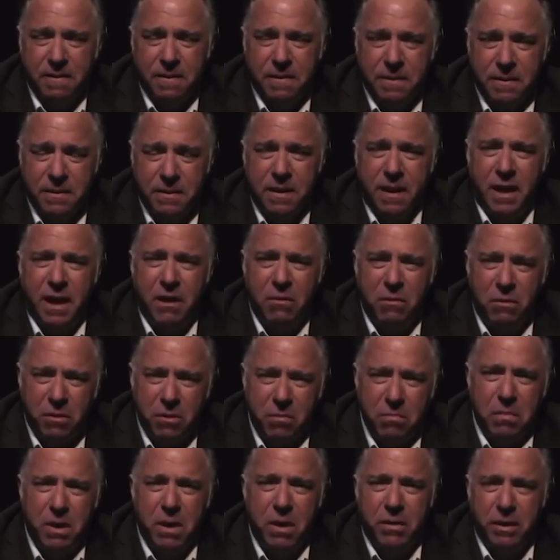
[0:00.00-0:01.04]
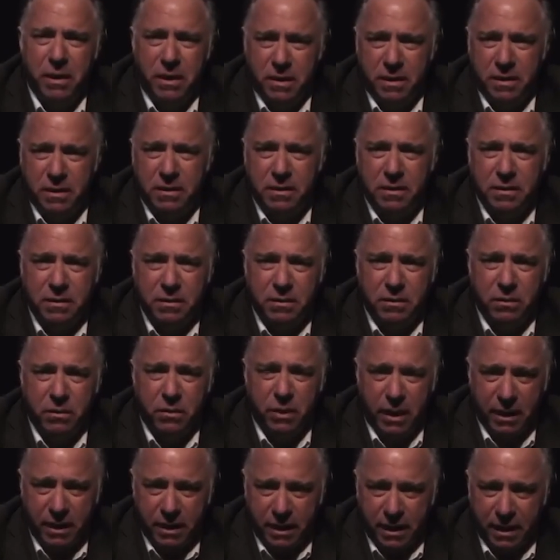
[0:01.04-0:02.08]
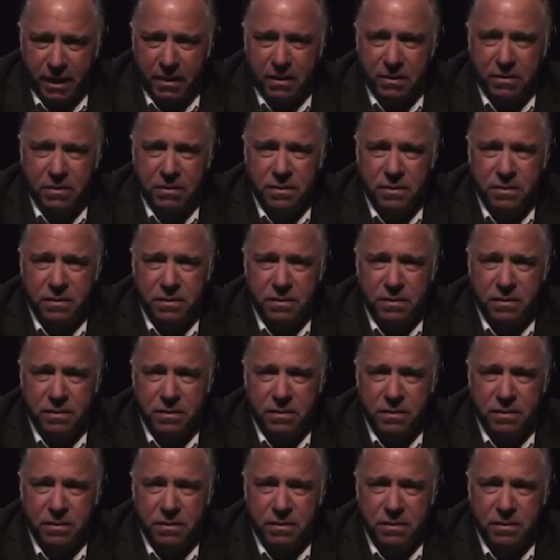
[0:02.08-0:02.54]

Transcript: Stand with America right now,